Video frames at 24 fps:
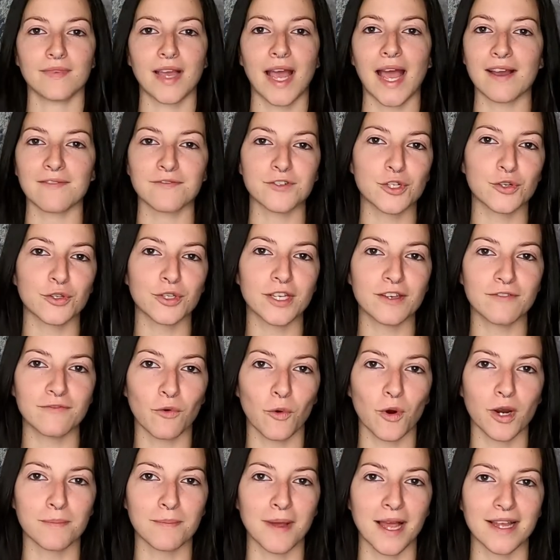After only
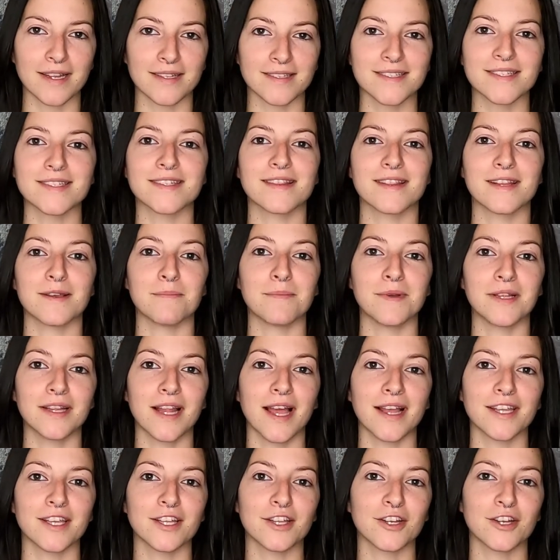four months, the
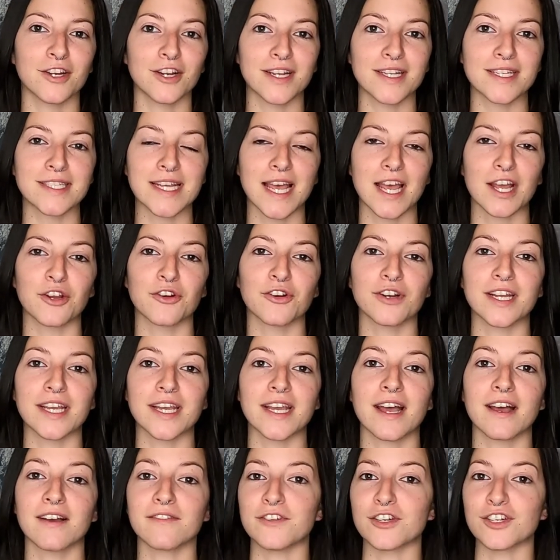molecular
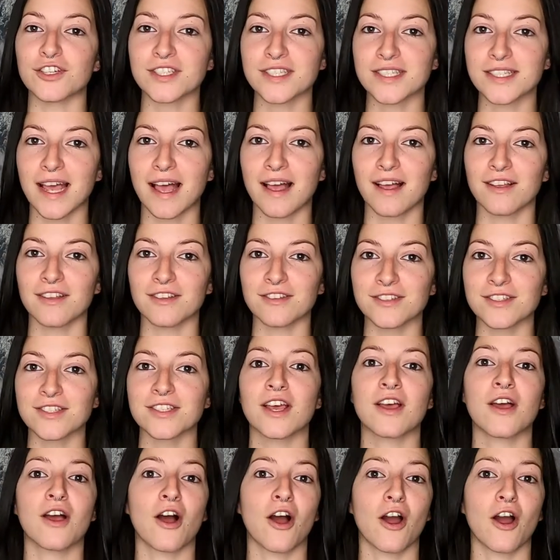integrity of your cells